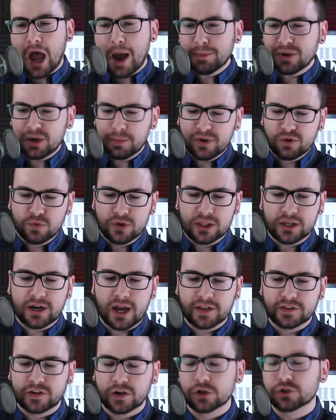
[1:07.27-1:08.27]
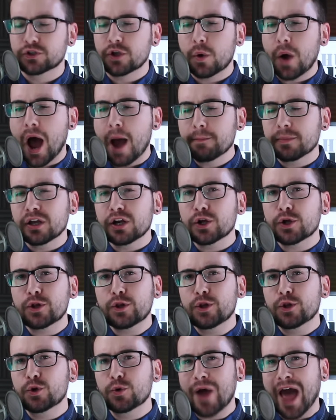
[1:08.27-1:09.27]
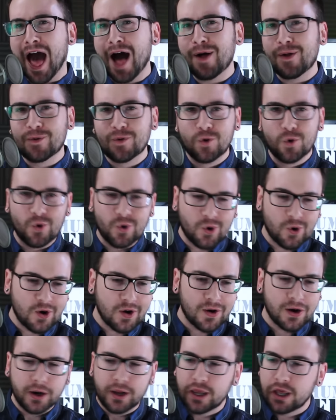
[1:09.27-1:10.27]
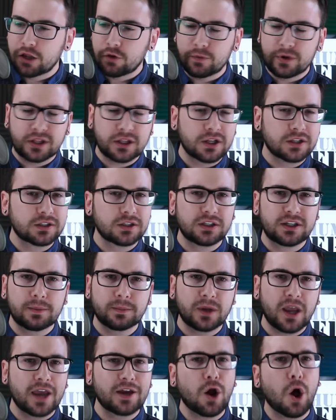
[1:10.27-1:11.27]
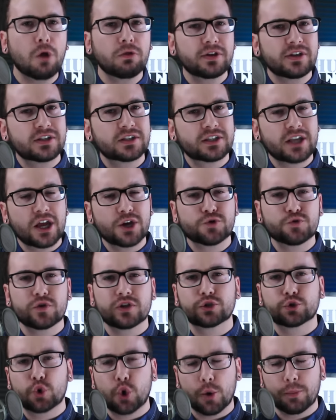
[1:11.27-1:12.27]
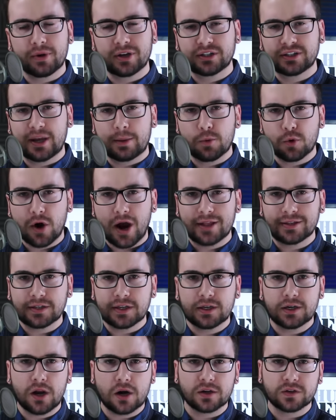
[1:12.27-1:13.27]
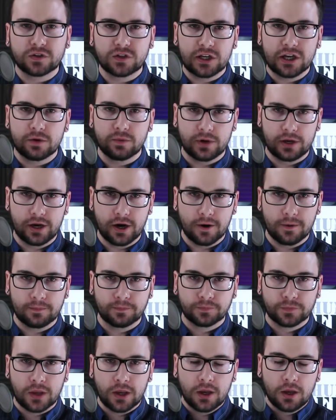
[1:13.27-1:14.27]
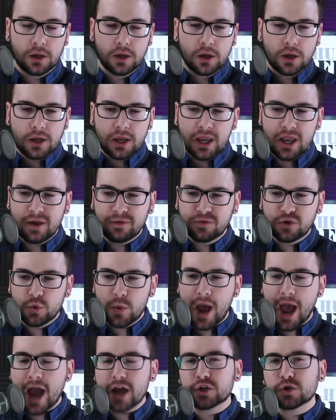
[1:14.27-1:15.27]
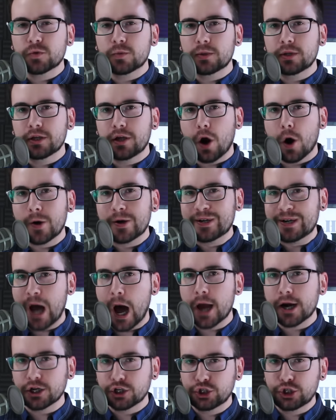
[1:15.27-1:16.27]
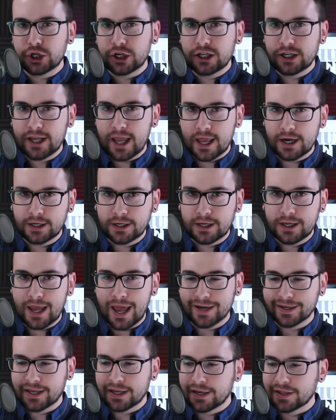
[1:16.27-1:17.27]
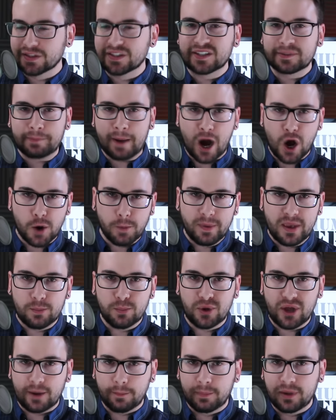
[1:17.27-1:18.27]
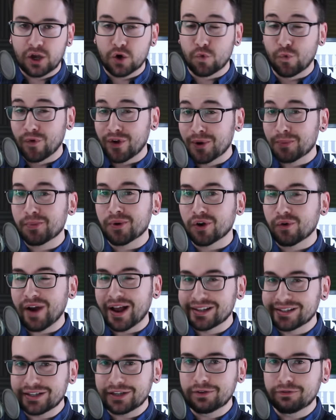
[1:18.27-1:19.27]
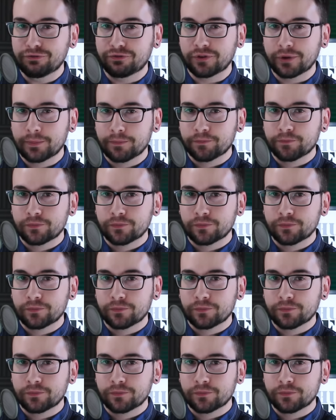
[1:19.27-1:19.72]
I'm going to be really nice here. So I'm going to clue Al Gore, Hillary Clinton, Tim Kaine, all these centrist corporatist Democrats in on a secret here if you actually are not a shitty candidate and can inspire people and be a real progressive,